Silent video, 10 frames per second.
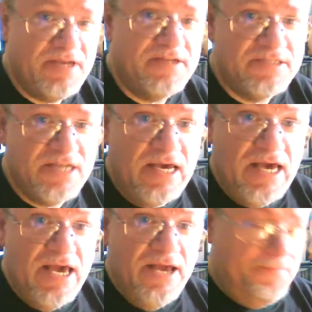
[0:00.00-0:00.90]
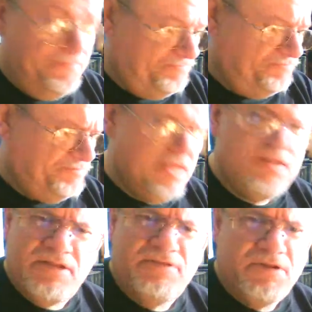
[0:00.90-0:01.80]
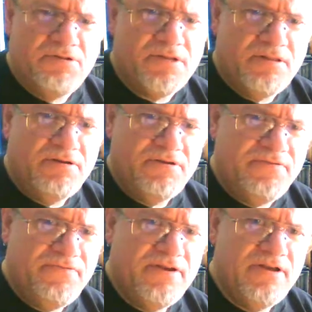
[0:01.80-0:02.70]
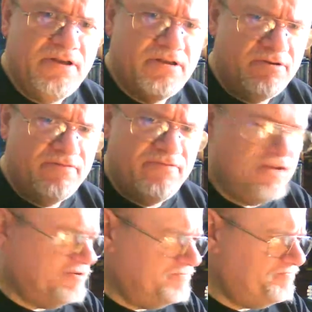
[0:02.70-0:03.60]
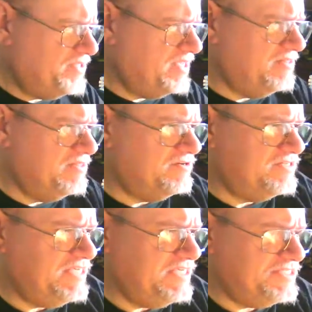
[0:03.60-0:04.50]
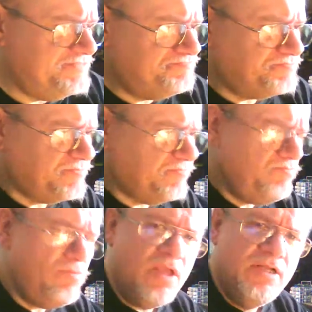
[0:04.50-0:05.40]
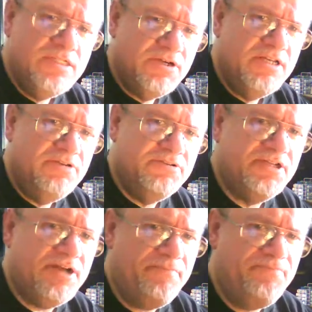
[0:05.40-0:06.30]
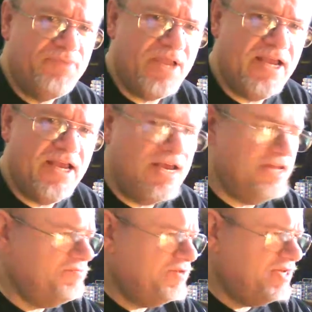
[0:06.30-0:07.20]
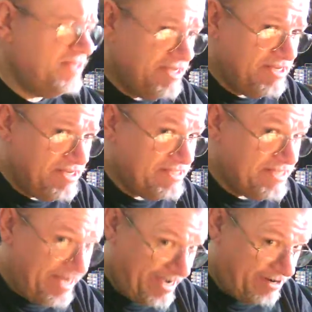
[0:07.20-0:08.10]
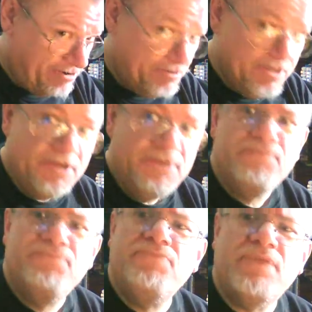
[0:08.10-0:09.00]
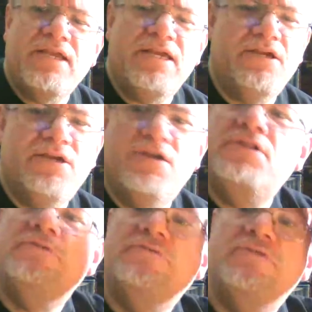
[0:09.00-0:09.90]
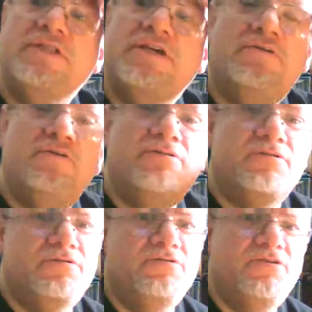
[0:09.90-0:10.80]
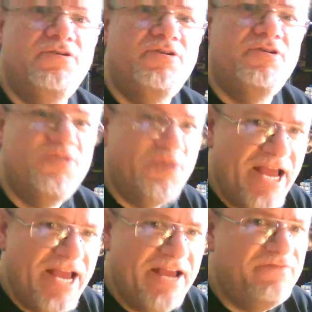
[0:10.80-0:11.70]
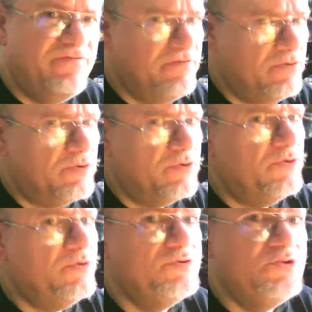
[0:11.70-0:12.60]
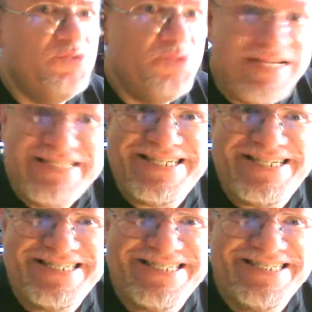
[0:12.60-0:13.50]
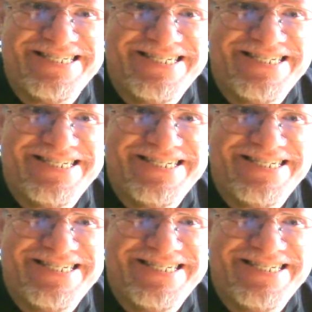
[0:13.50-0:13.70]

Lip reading: because they seem to use a lot of corn flour in their teas. So I looked it up, and what I think it is now is what they call Earl Grey Floral Twist,